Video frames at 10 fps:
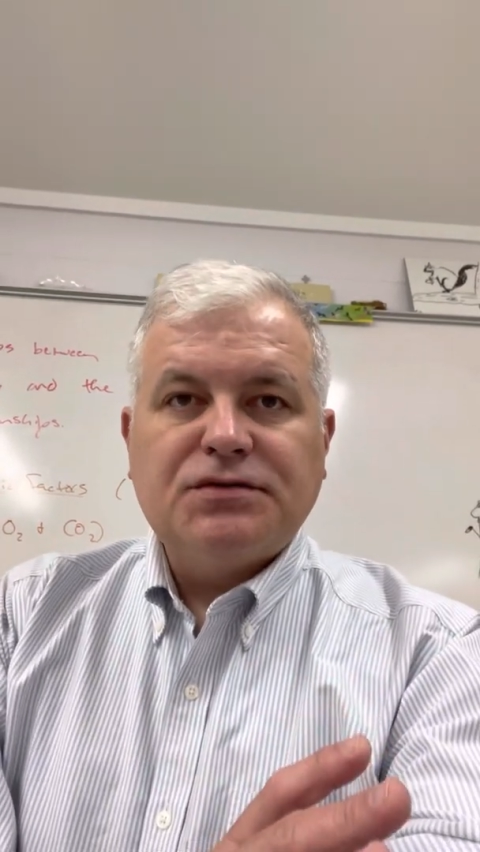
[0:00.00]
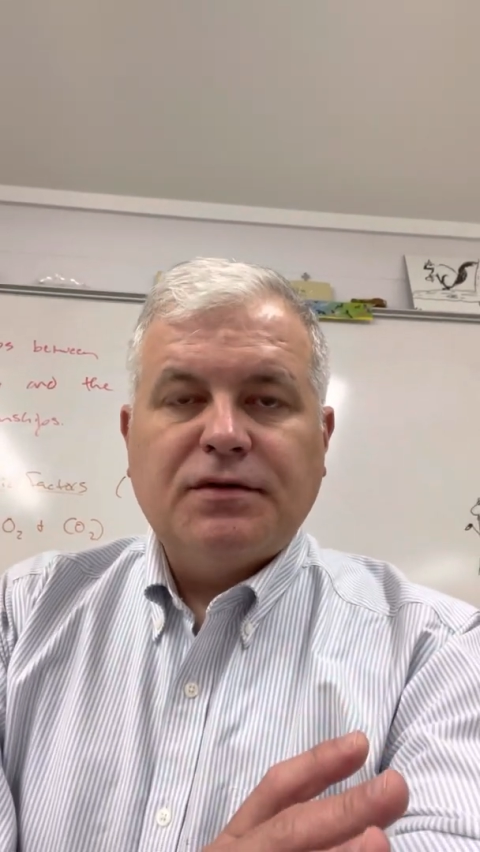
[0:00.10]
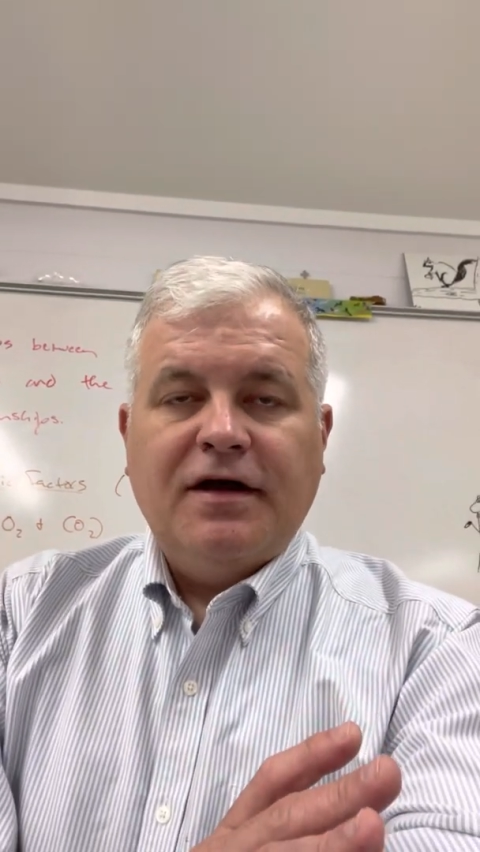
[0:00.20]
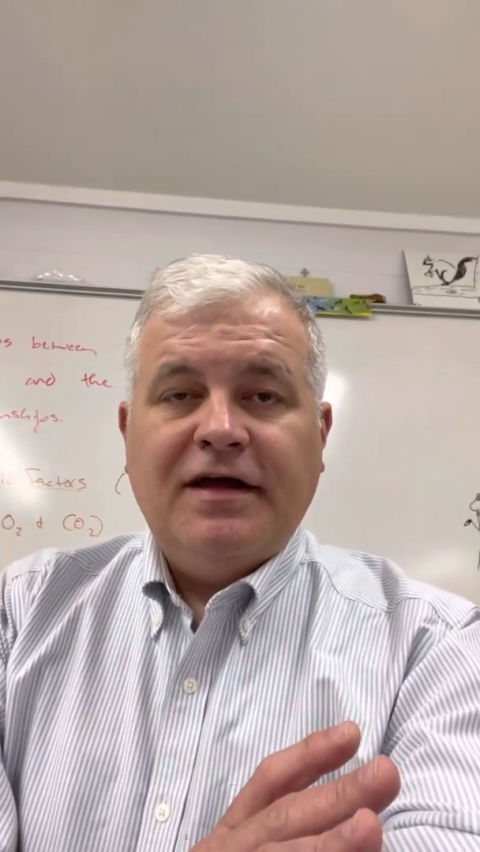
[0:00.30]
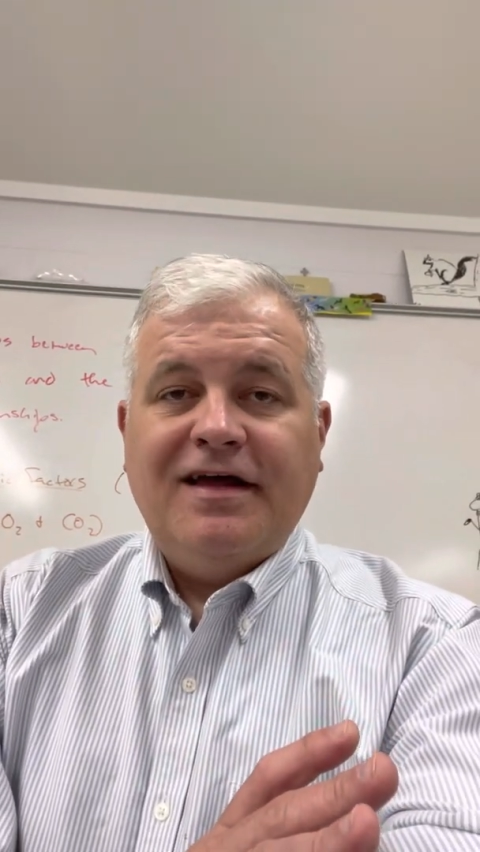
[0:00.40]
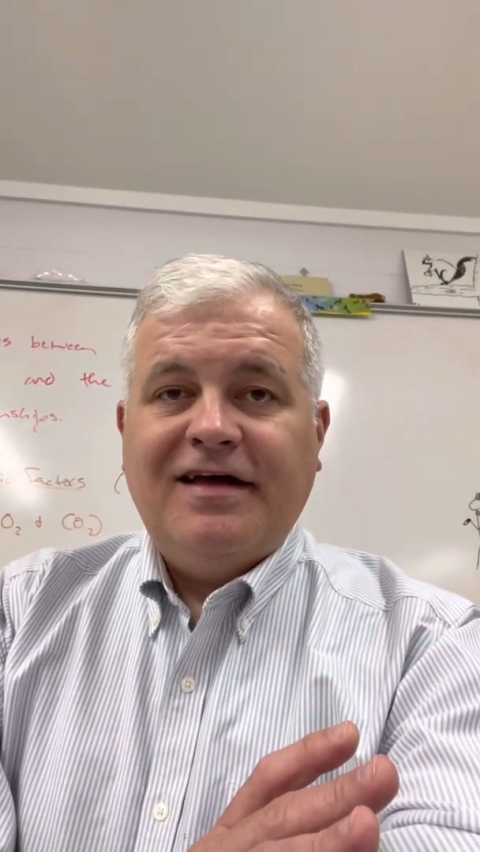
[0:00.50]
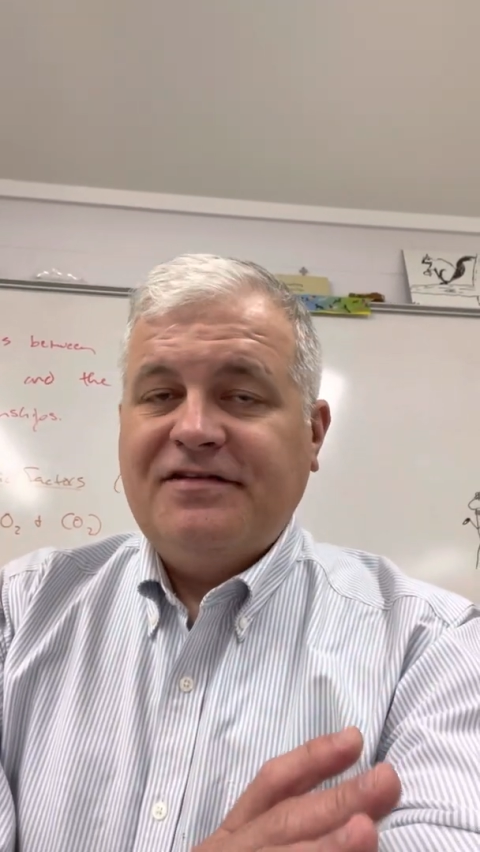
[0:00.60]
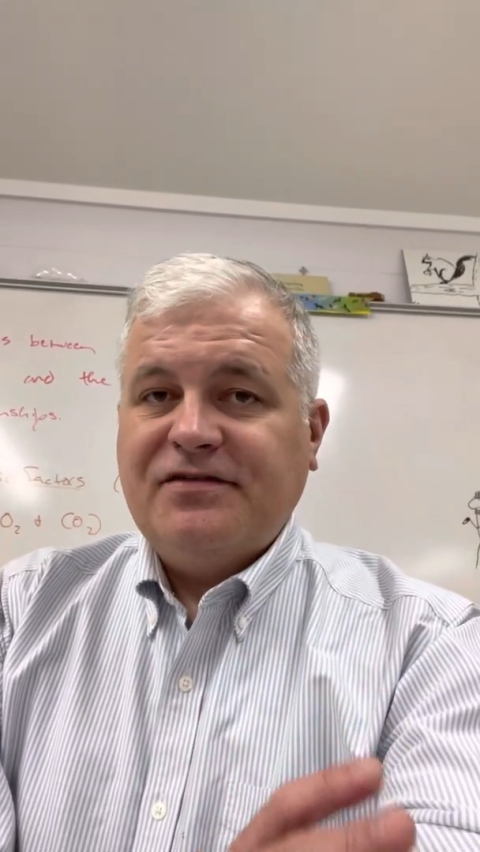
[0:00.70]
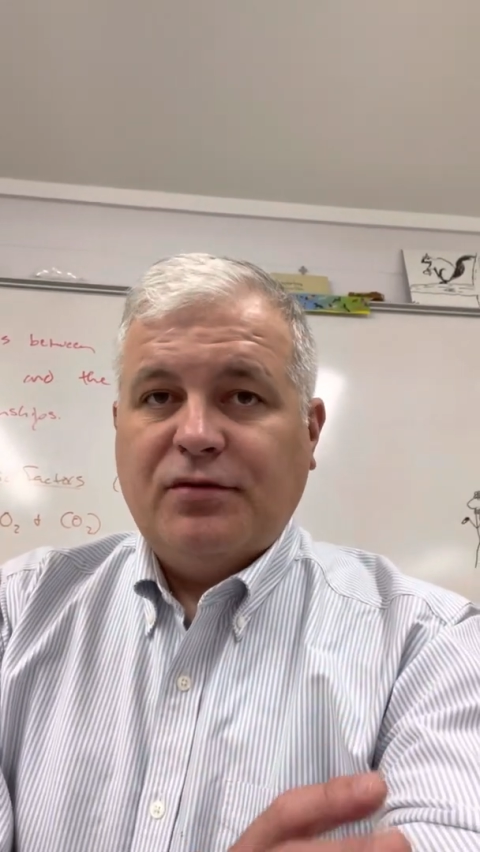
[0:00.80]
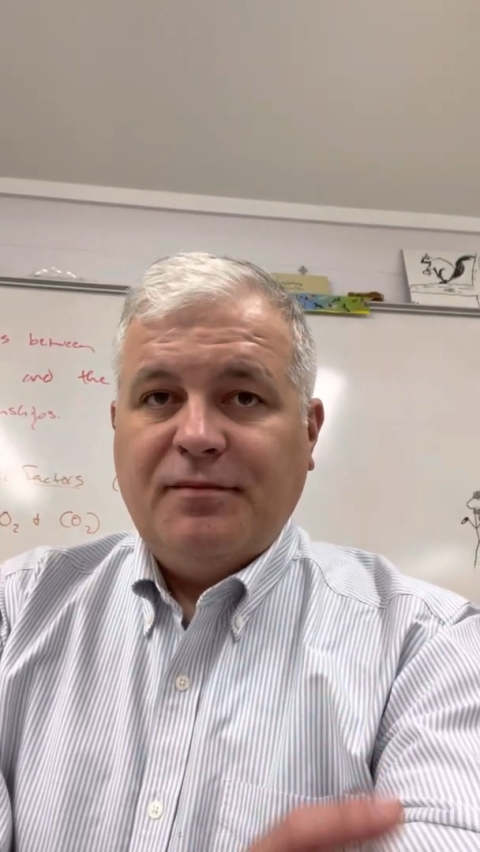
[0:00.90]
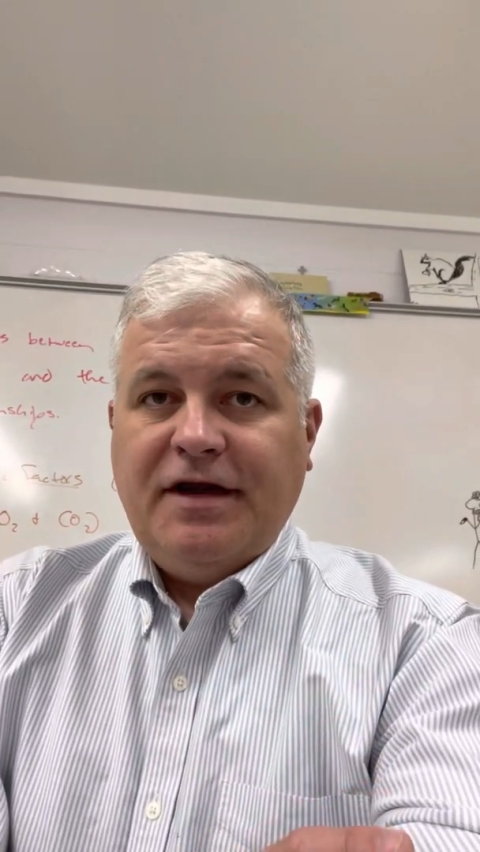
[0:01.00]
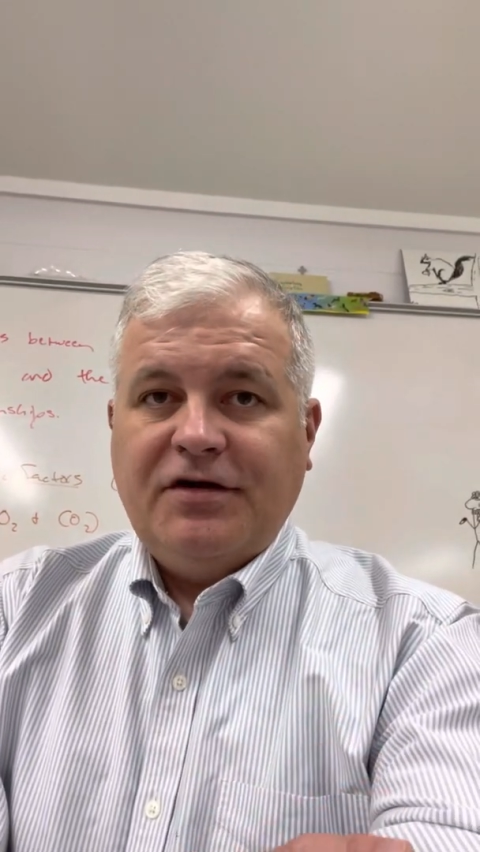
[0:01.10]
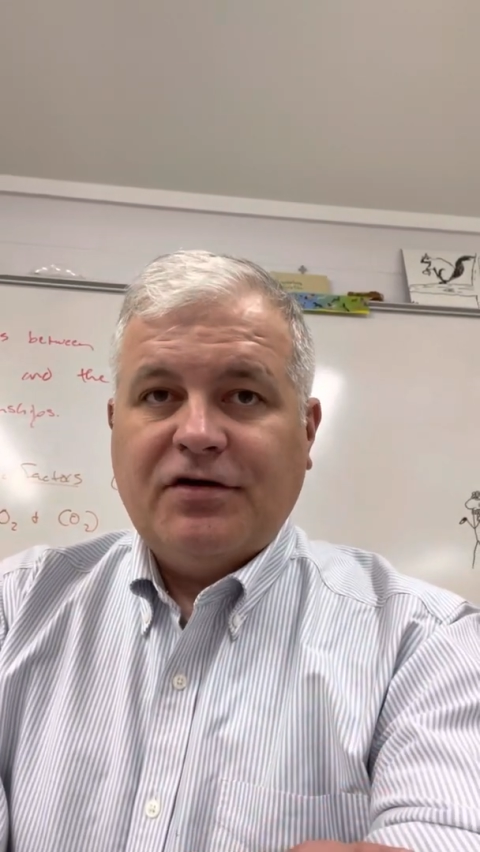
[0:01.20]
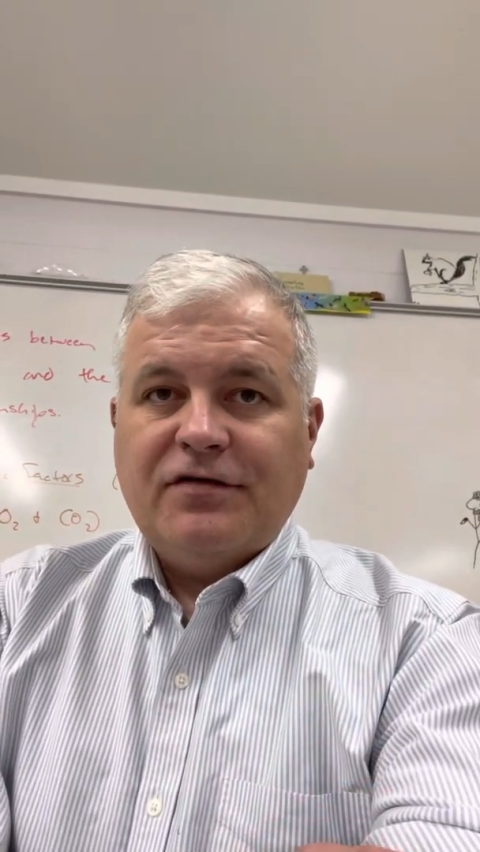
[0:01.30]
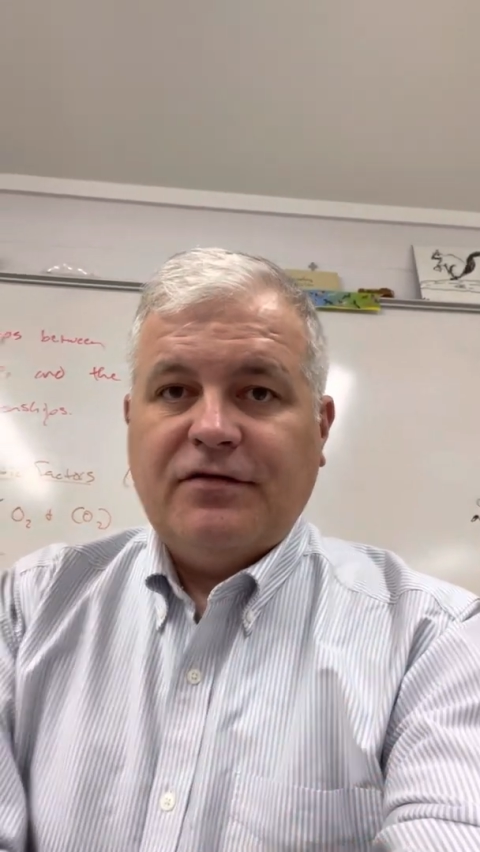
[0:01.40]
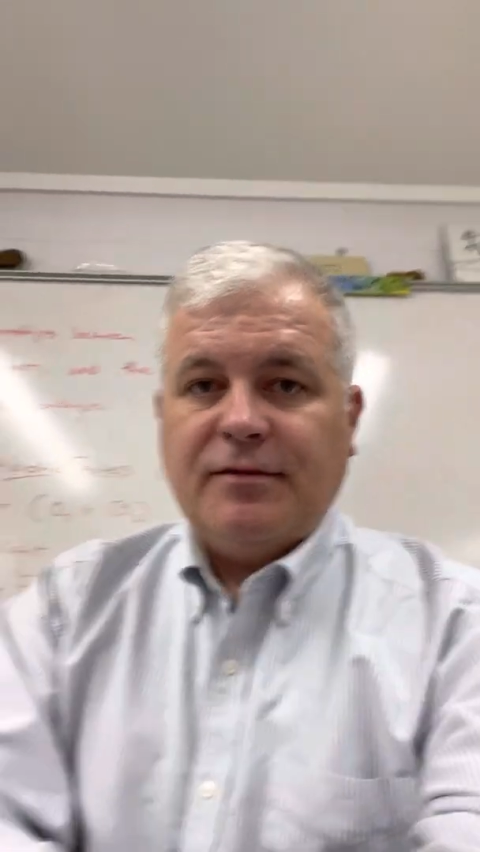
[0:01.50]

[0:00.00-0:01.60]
as a reminder from